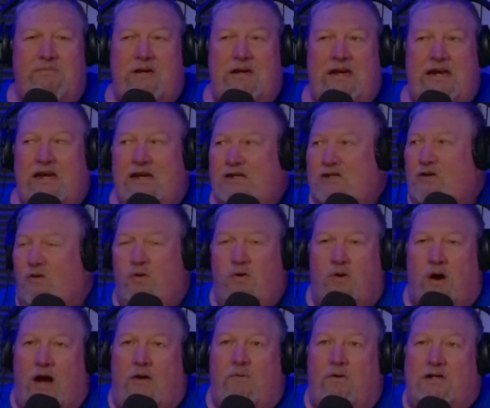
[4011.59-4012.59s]
He didn't know
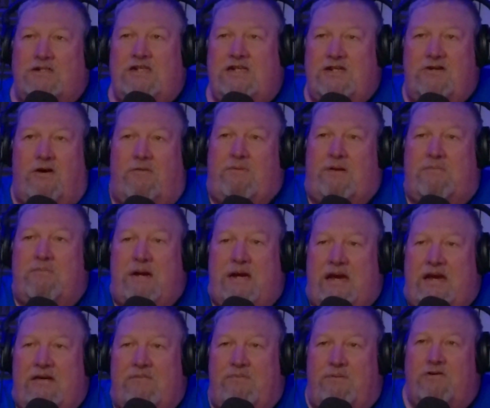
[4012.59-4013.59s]
who I was. He didn't know I'm a
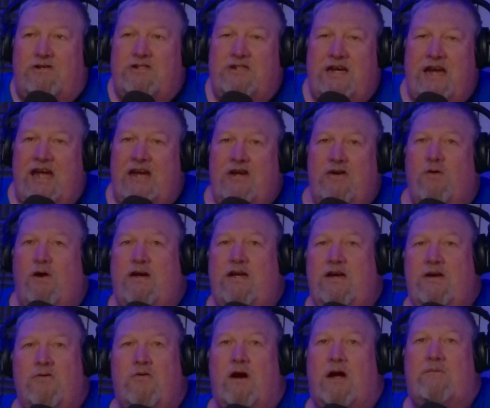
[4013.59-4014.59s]
media person. He had no
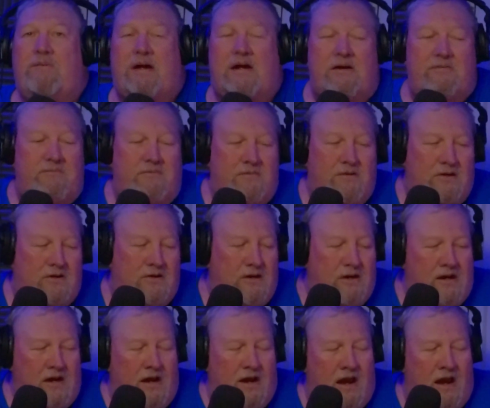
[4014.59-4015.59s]
idea who I am.
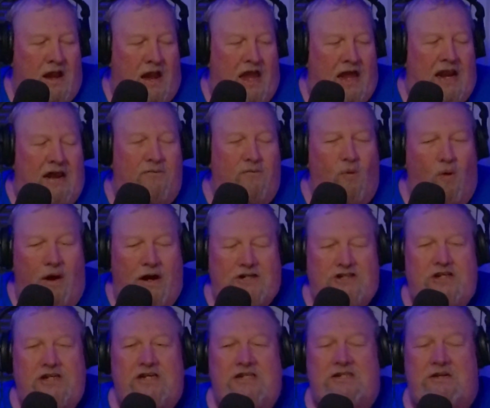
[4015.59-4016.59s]
And I'm
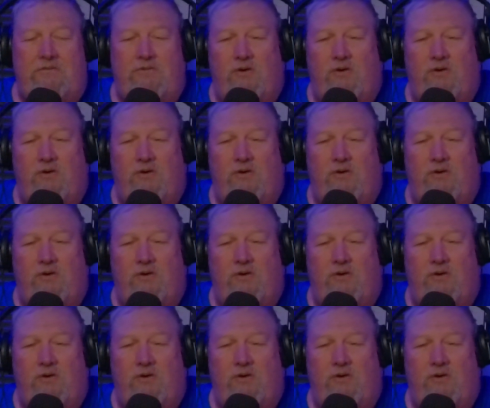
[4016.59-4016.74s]
watching this.